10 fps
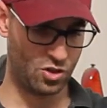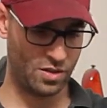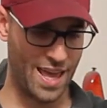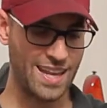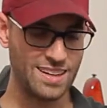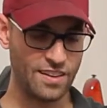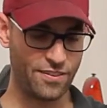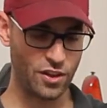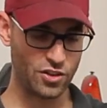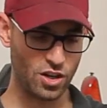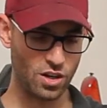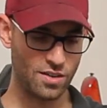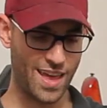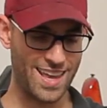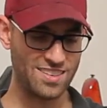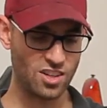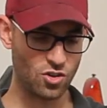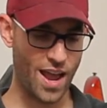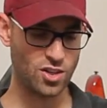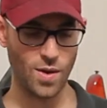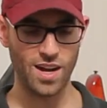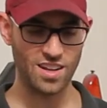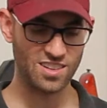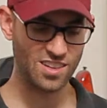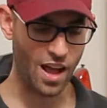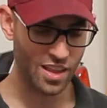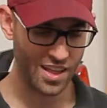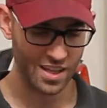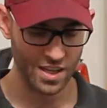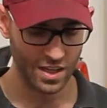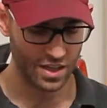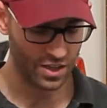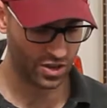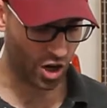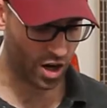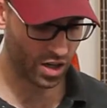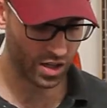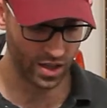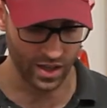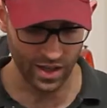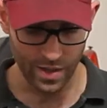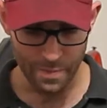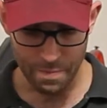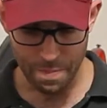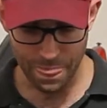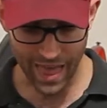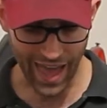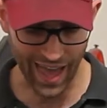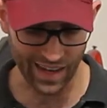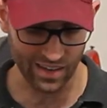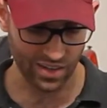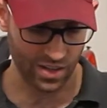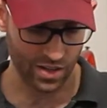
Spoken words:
ND filter that isn't graduated. It's solid, dark, and